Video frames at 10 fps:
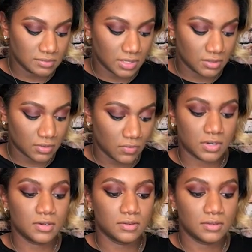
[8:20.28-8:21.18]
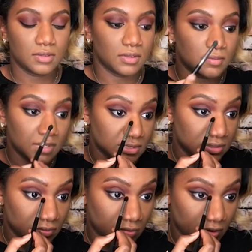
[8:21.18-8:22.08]
Okay, and
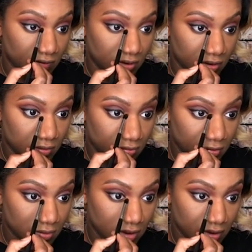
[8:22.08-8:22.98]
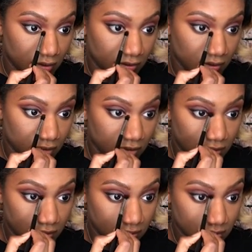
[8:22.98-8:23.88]
back with another Fenty Beauty
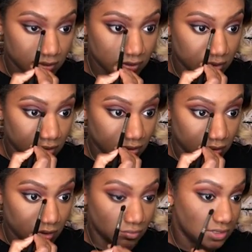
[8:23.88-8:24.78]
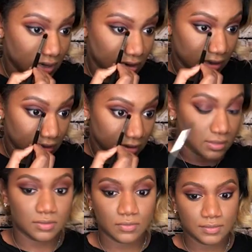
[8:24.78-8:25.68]
item. I'm using the KillaWatt
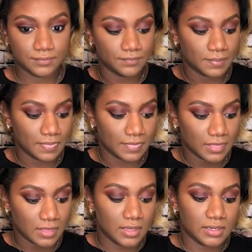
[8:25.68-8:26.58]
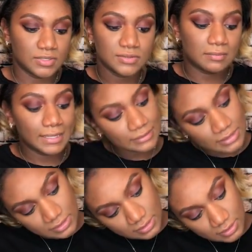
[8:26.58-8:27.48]
Highlighter in Mean Money
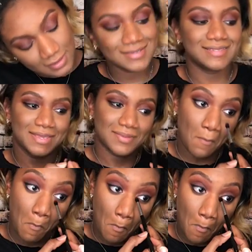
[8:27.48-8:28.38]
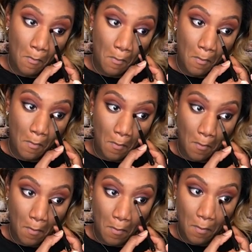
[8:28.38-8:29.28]
and Hustler Baby
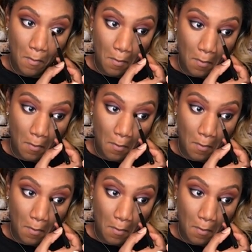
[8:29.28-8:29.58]
uh,